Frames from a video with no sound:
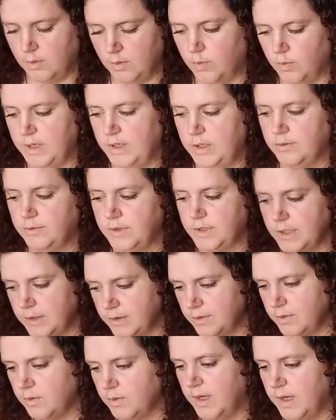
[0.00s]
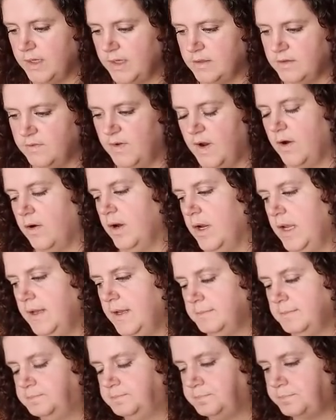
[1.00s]
When you do, it's
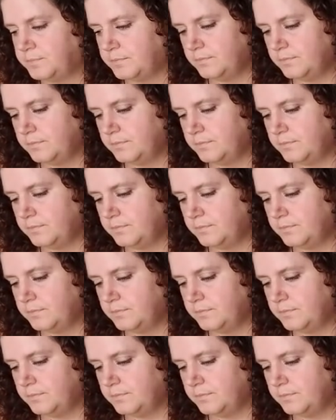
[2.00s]
very